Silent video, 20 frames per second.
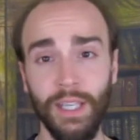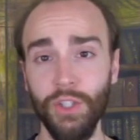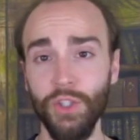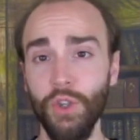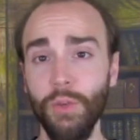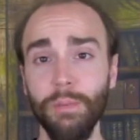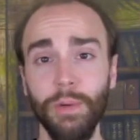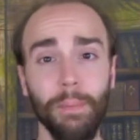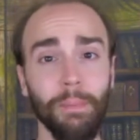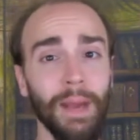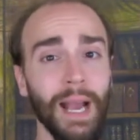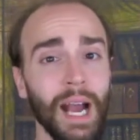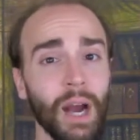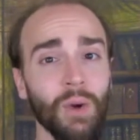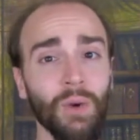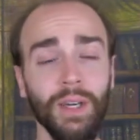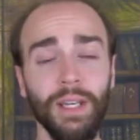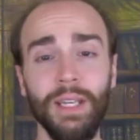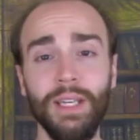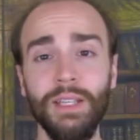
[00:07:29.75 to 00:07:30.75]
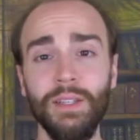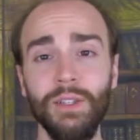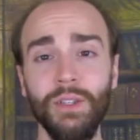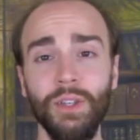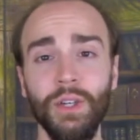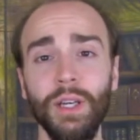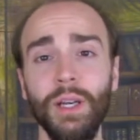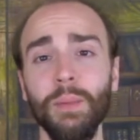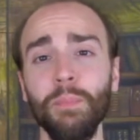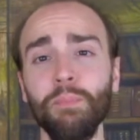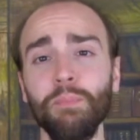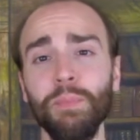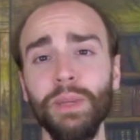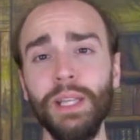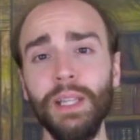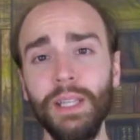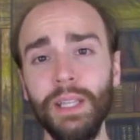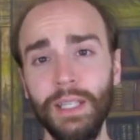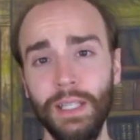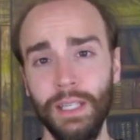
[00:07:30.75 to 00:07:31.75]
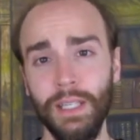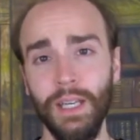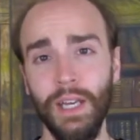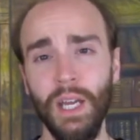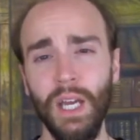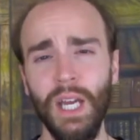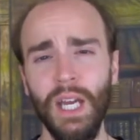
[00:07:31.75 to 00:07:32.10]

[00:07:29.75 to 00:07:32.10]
superpower is your ability